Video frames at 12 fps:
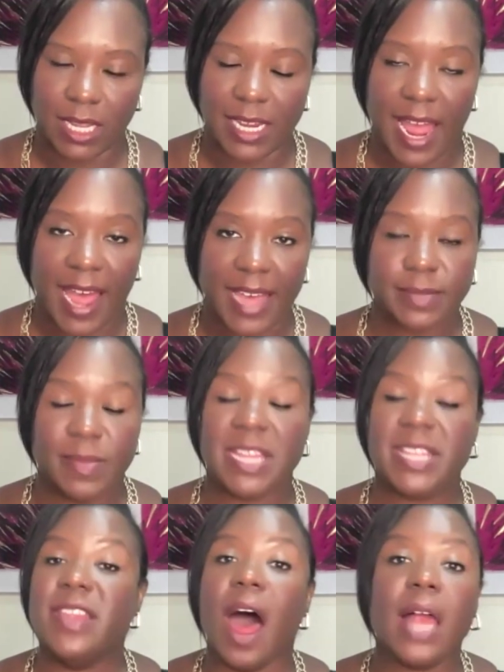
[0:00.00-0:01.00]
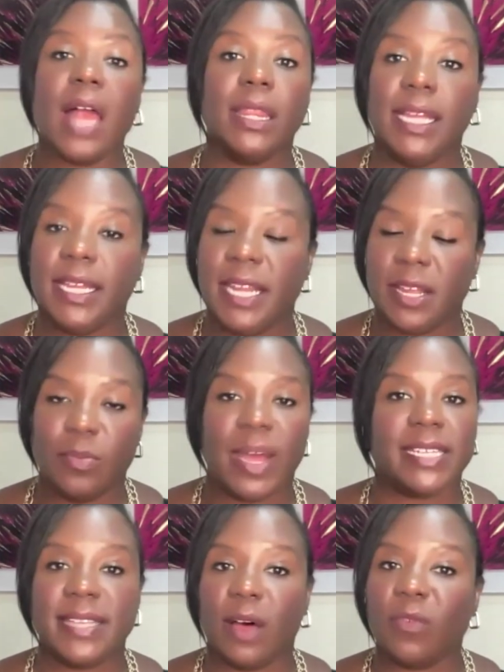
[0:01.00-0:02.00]
It has me not leading
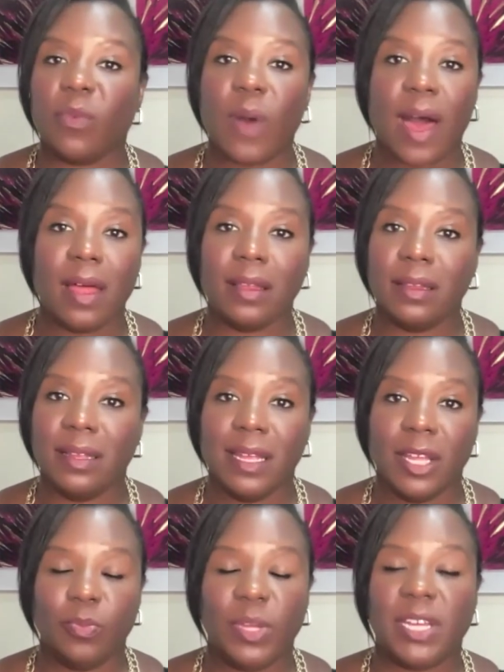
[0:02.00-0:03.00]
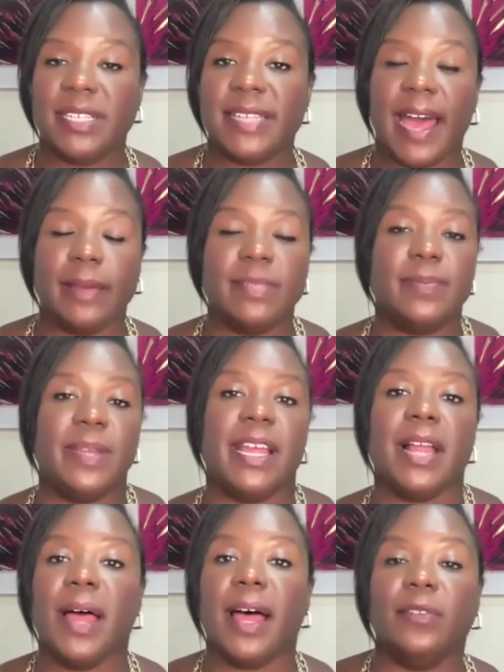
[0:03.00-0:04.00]
myself well because I'm
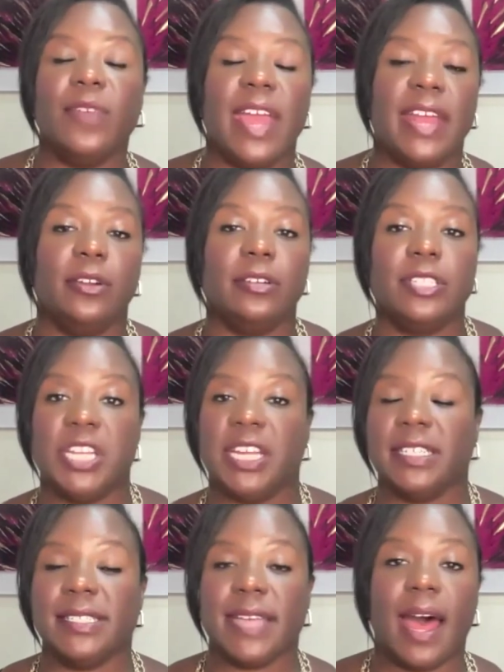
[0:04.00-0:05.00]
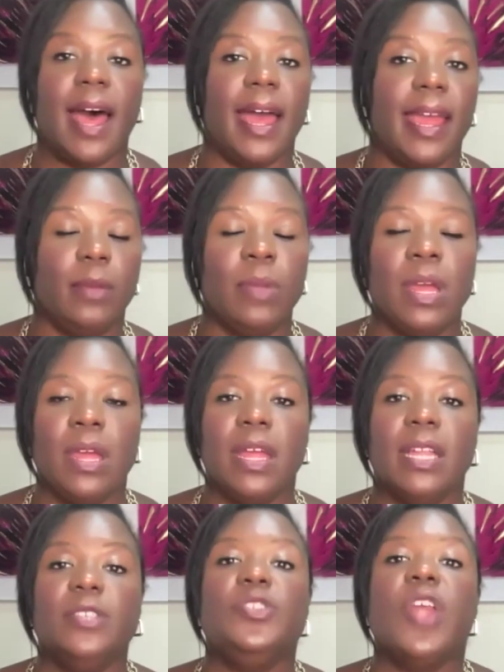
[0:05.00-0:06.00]
spending a lot of energy and time
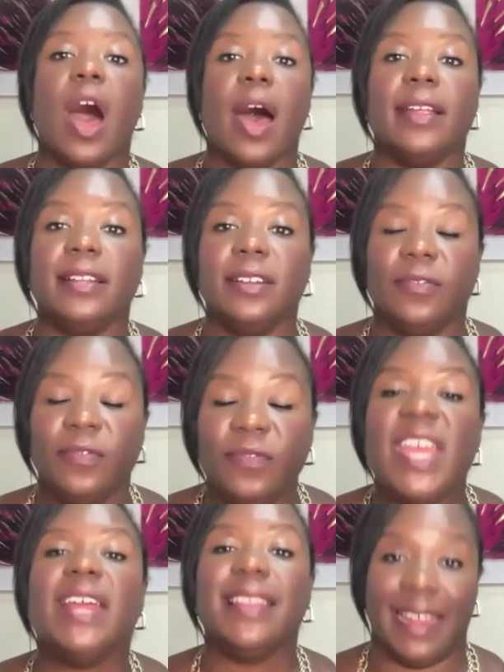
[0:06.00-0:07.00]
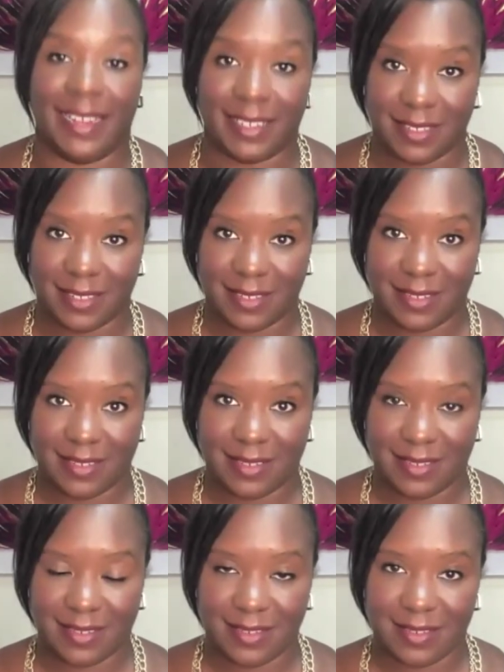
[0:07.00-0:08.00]
not feeling
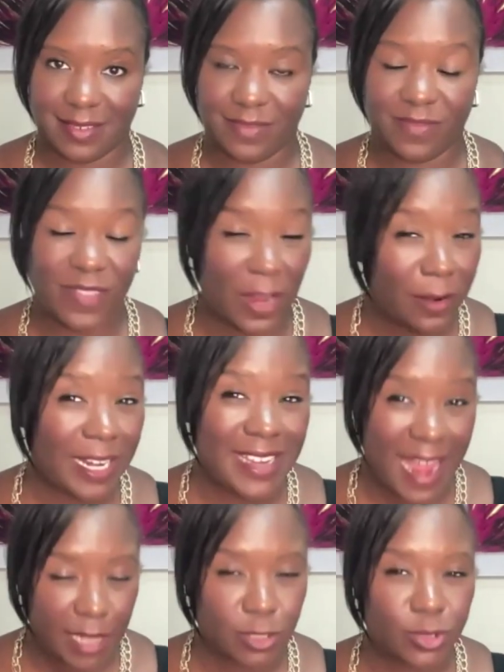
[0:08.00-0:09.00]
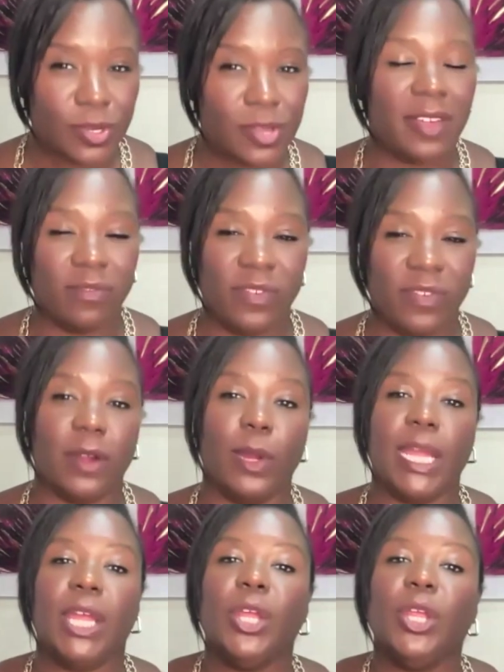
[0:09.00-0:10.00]
very natural and
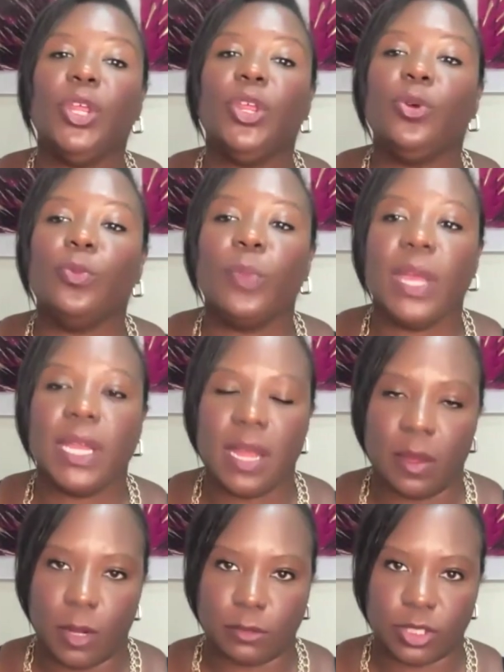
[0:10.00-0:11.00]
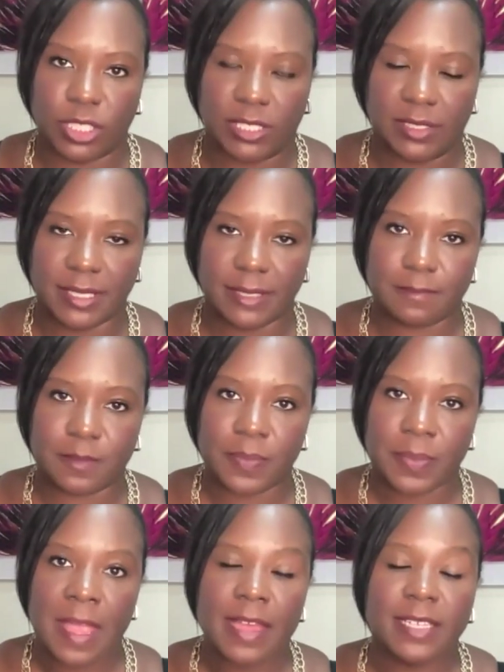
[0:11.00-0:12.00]
very human emotions.
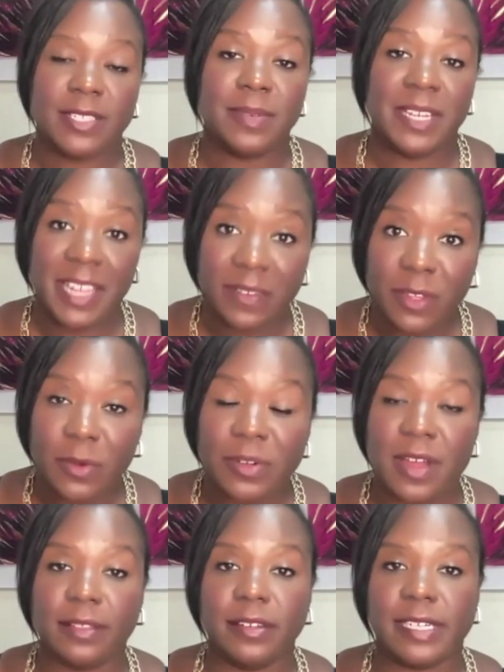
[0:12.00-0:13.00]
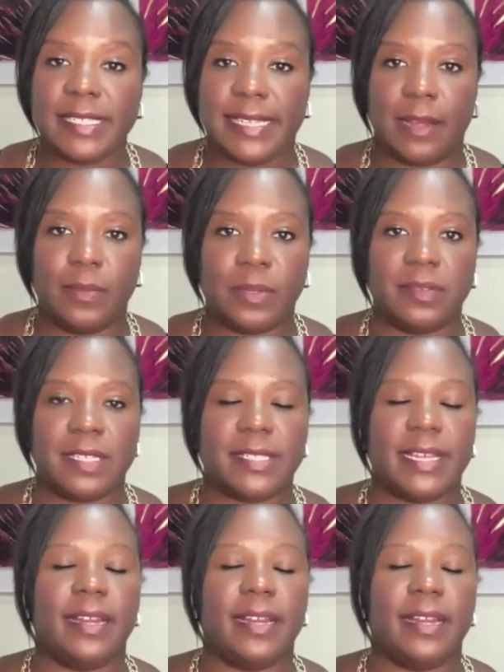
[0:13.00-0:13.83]
So I'm going to give you another example of this.